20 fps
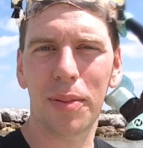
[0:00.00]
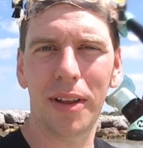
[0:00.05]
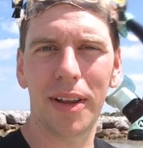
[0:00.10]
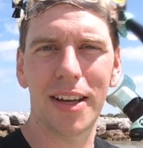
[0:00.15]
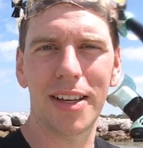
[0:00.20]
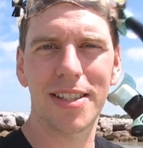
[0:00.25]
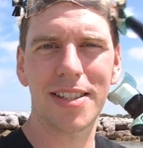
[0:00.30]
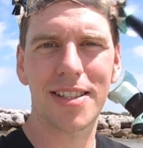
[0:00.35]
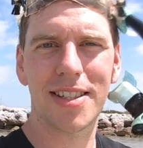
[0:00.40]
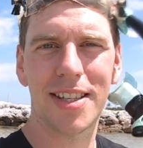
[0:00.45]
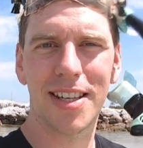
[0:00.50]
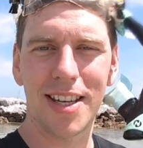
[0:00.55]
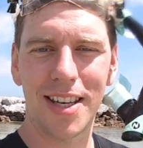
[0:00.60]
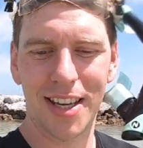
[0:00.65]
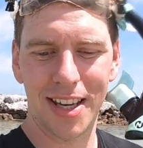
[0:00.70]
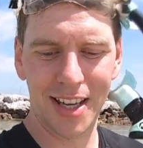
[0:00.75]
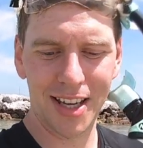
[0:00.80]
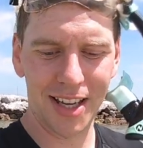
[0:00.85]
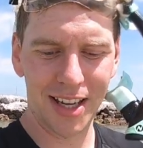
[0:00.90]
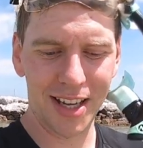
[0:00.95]
place
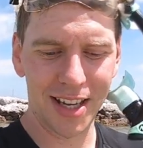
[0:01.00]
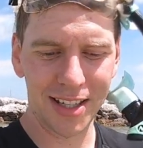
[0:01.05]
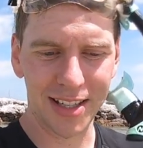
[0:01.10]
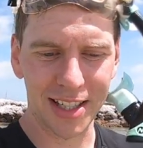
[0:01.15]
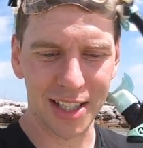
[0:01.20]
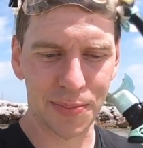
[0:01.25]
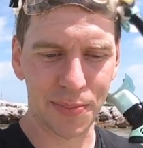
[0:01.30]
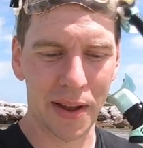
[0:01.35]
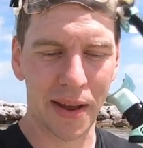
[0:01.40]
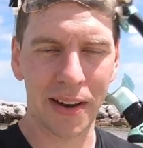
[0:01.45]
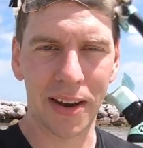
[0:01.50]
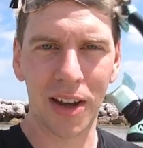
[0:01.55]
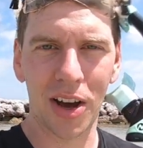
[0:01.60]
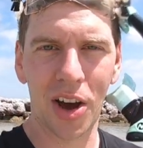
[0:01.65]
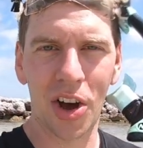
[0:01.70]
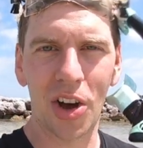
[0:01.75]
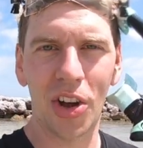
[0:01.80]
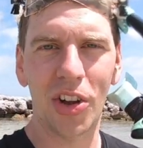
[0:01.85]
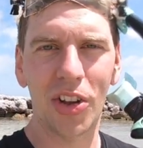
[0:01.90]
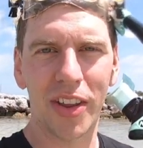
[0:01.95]
to spend
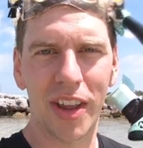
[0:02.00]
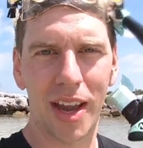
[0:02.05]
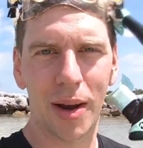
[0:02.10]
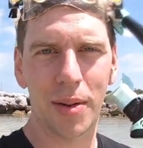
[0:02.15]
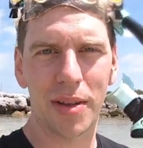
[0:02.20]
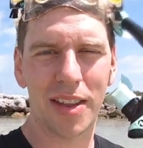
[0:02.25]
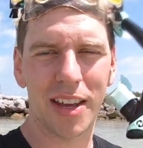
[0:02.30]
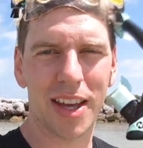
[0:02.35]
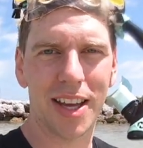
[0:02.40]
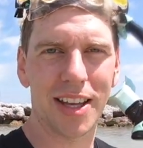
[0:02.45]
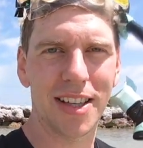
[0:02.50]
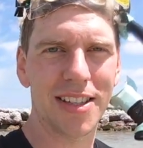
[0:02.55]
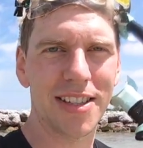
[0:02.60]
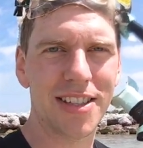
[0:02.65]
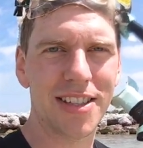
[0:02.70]
all day with the kids.